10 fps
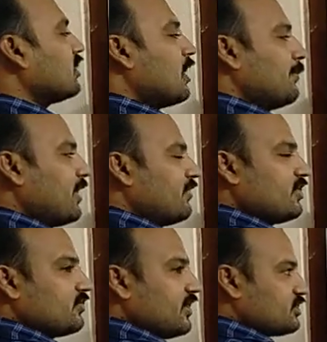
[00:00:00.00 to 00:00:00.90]
compare
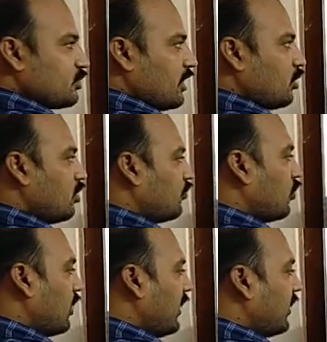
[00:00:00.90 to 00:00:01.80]
with y square equal to
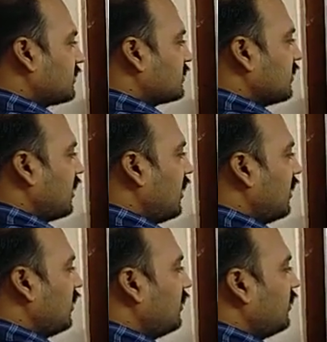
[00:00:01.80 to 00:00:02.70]
4ax.
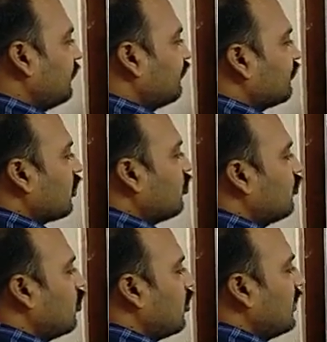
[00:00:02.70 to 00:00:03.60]
Here
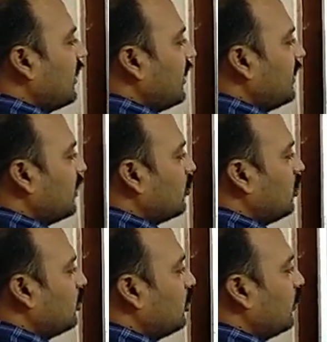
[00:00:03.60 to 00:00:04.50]
4a
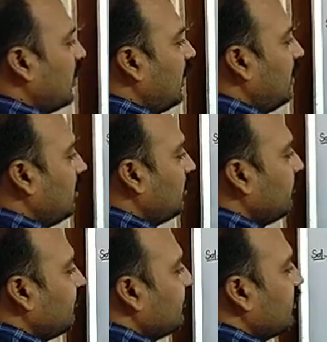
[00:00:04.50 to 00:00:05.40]
equal to 12,
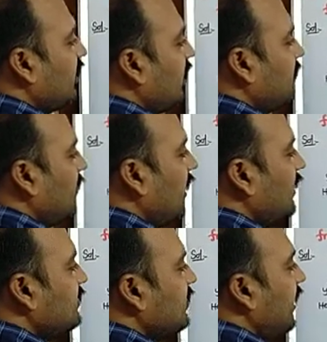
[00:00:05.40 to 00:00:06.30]
that
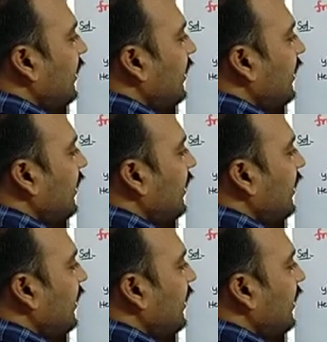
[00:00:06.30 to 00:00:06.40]
implies a